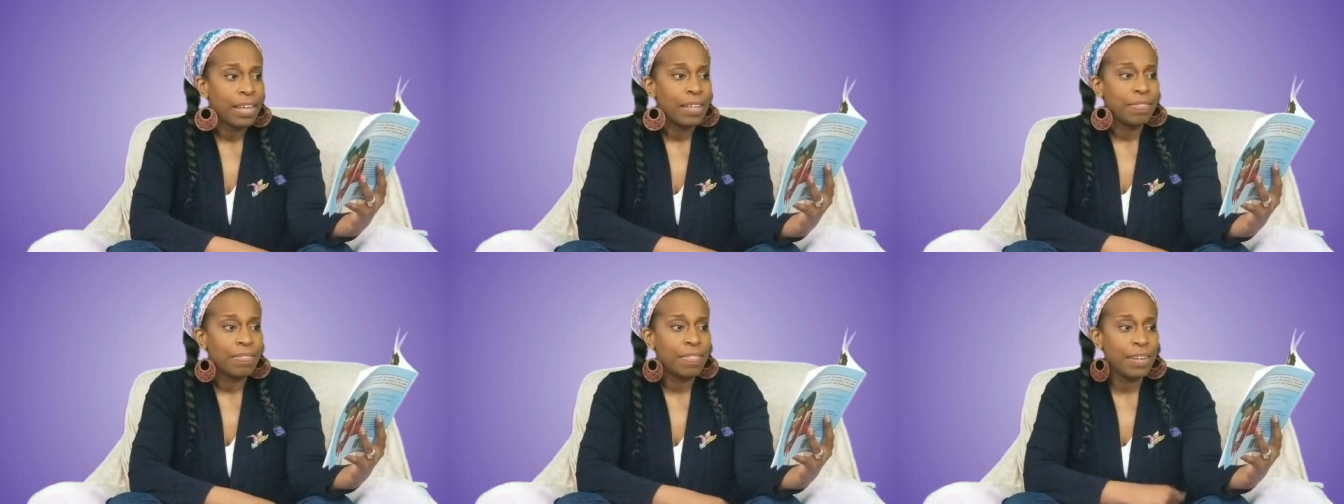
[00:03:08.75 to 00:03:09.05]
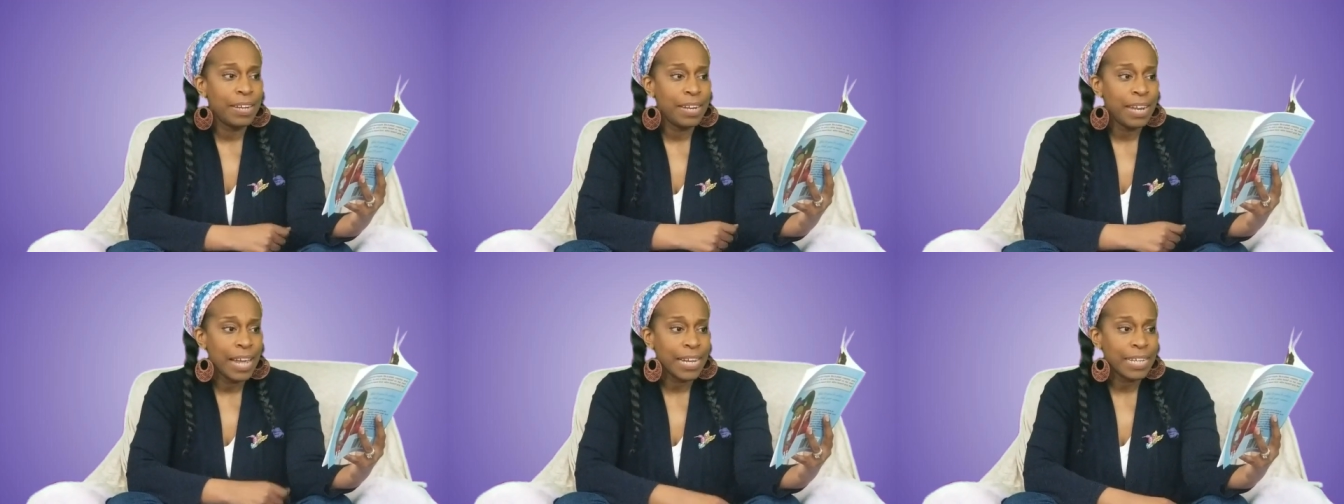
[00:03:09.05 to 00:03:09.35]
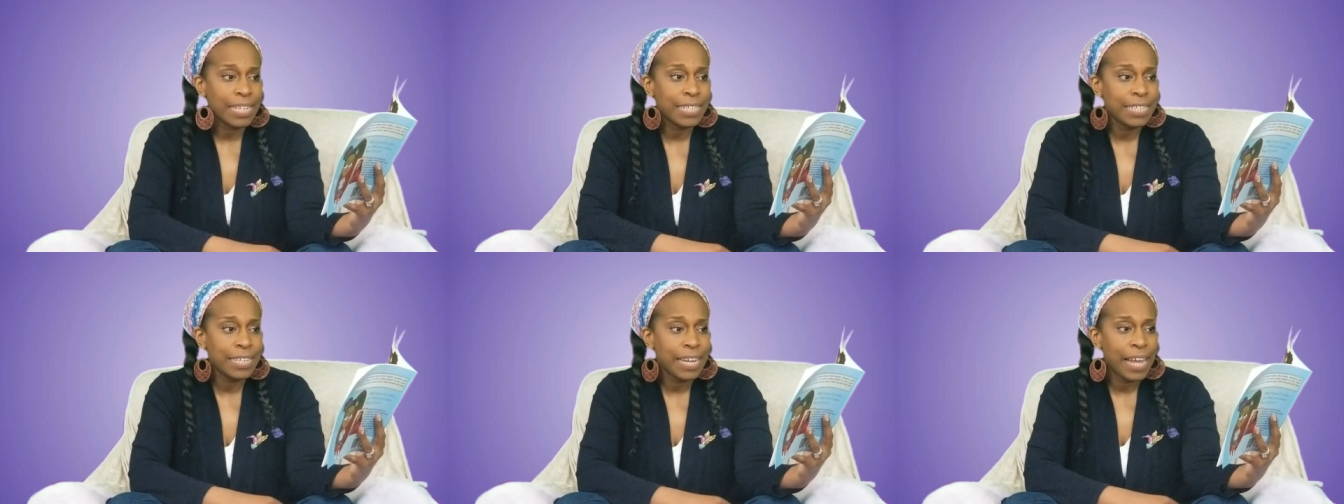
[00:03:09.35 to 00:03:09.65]
The
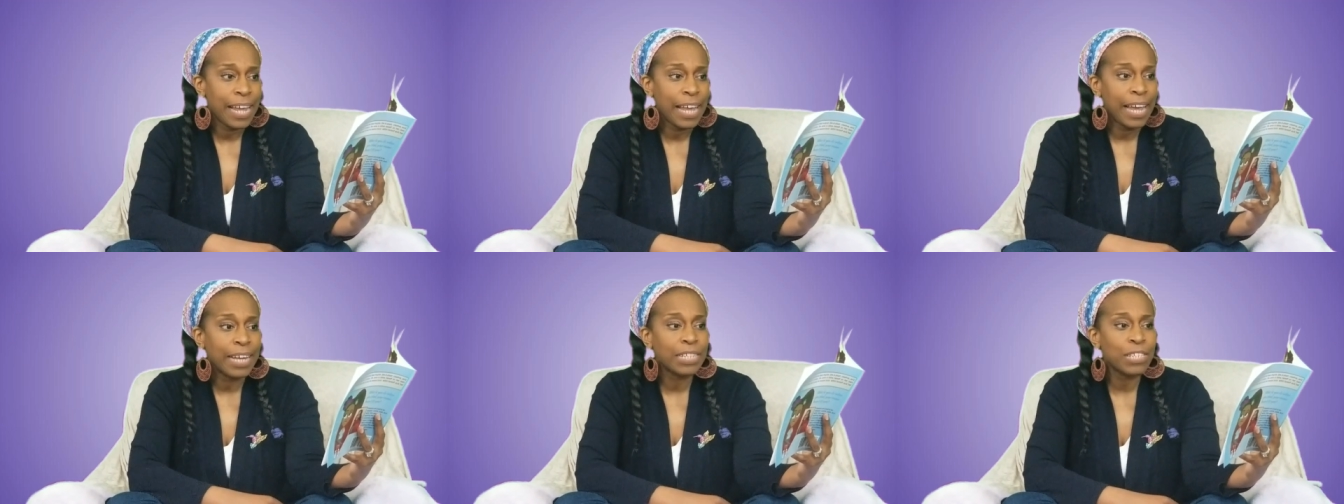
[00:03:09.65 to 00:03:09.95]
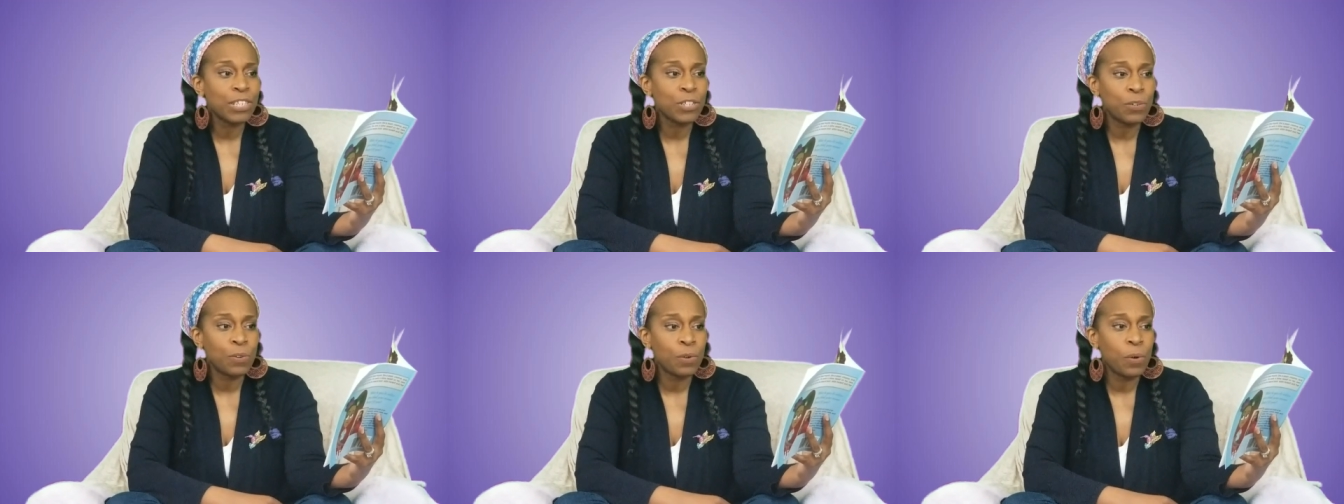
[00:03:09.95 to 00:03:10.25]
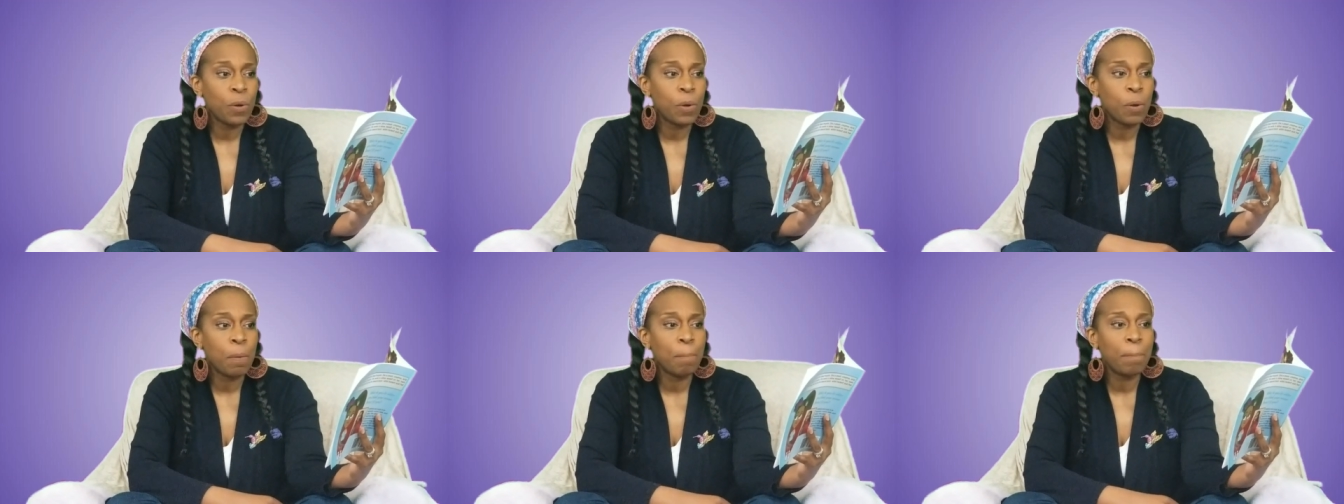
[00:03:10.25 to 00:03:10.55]
next day at
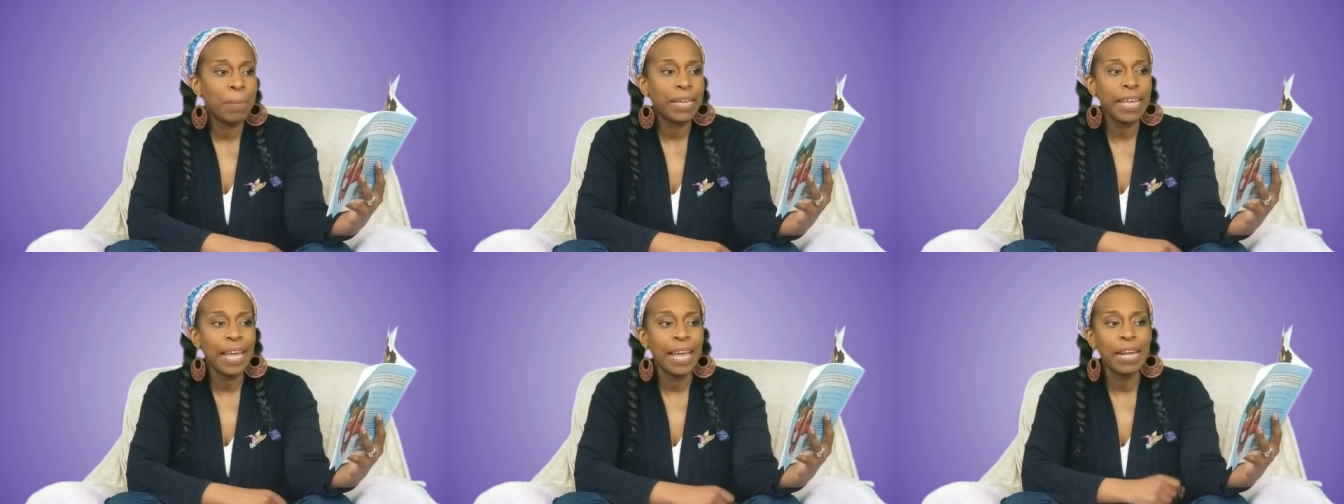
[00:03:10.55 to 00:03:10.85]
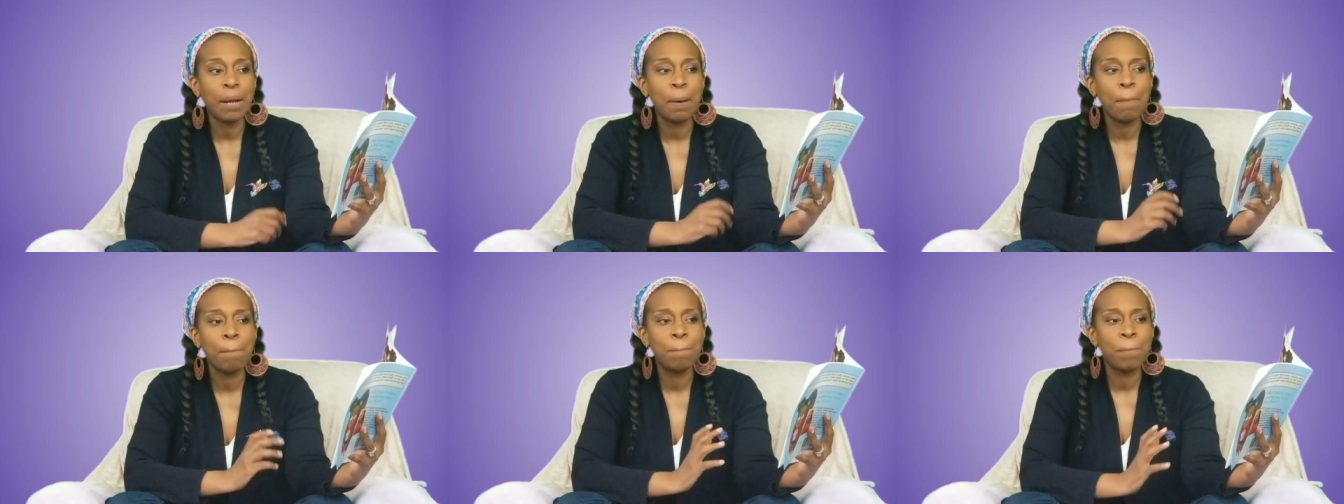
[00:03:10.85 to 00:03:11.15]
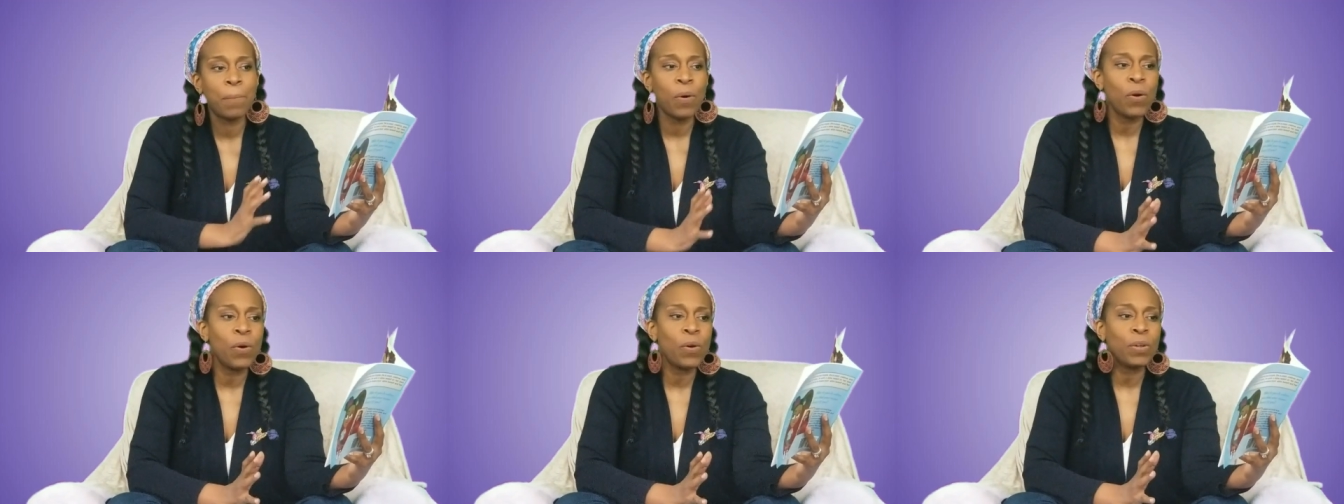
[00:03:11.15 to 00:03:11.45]
school, Makeda
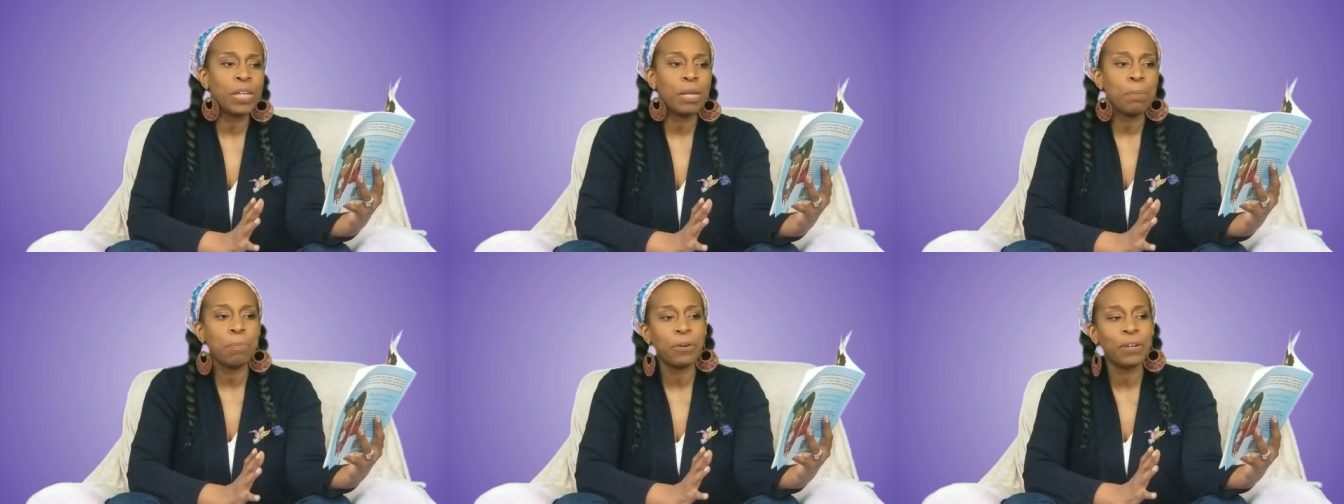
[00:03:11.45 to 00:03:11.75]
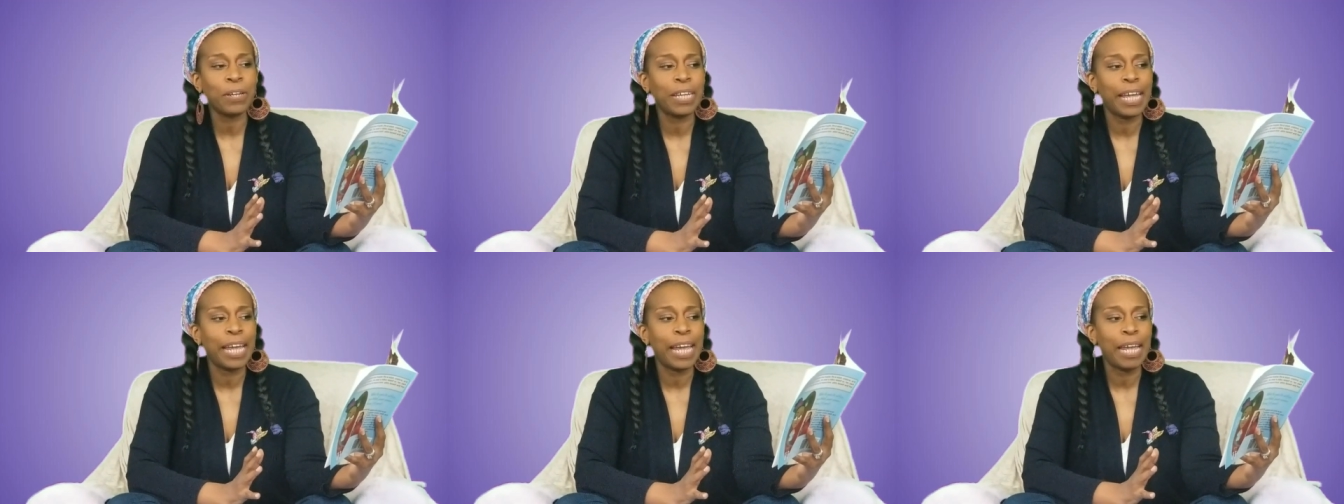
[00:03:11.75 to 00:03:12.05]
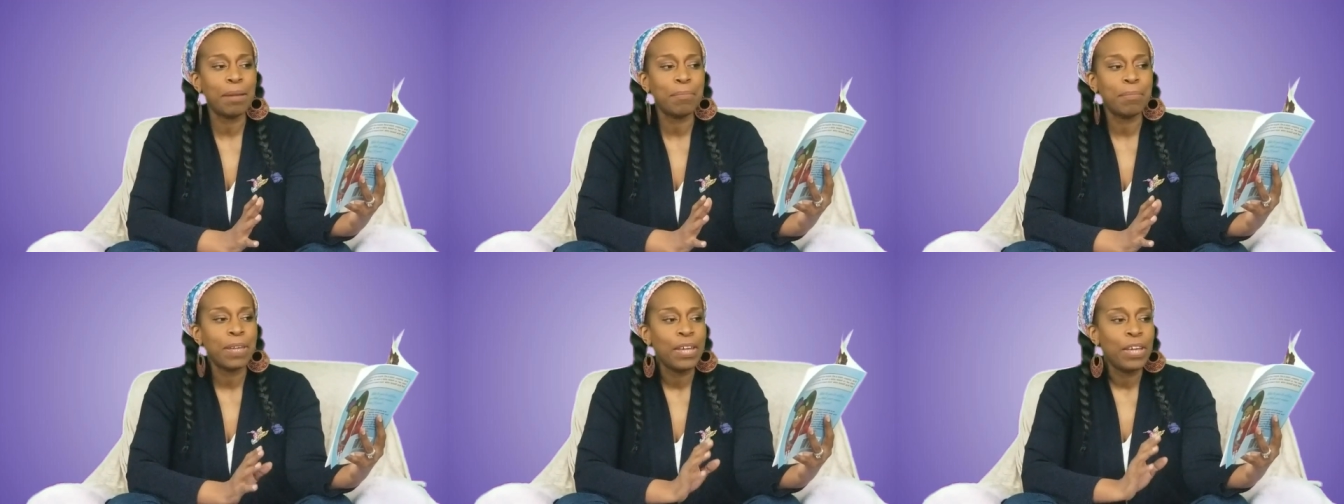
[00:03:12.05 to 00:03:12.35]
boldly proclaimed,